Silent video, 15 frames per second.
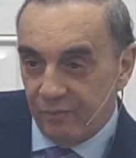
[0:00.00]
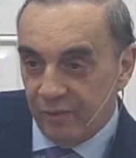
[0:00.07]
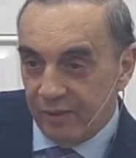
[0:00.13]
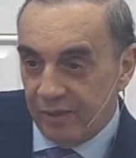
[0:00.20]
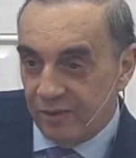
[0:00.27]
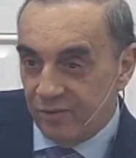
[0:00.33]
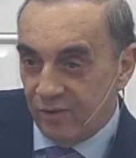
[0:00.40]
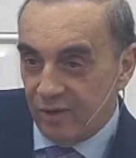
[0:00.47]

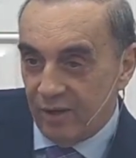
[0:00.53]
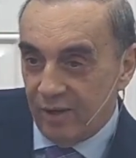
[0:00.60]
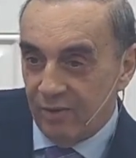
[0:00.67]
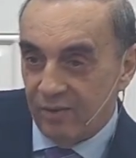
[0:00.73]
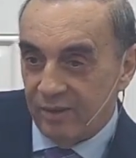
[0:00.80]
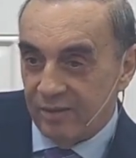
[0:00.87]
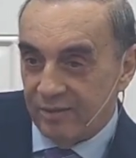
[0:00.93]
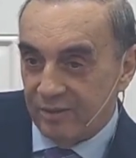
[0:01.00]
And she
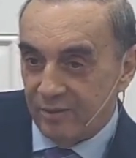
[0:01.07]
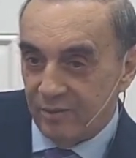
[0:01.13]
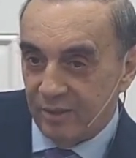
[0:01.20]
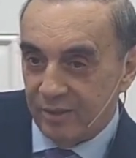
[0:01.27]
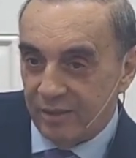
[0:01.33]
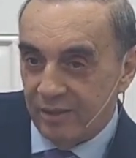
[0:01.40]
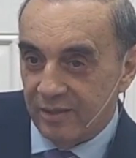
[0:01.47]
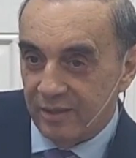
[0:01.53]
was not.
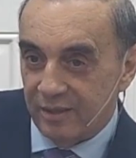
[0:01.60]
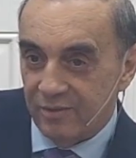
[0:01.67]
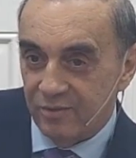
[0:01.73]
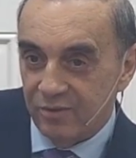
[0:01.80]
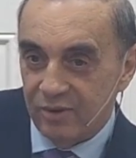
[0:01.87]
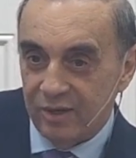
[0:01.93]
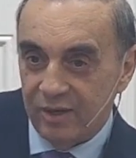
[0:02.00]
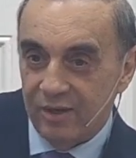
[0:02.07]
She was
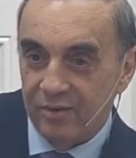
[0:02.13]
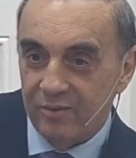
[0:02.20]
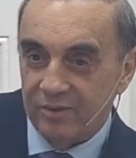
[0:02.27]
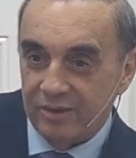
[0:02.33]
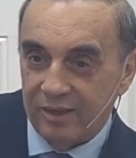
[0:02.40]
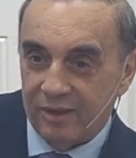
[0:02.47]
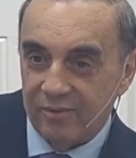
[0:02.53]
always traditional.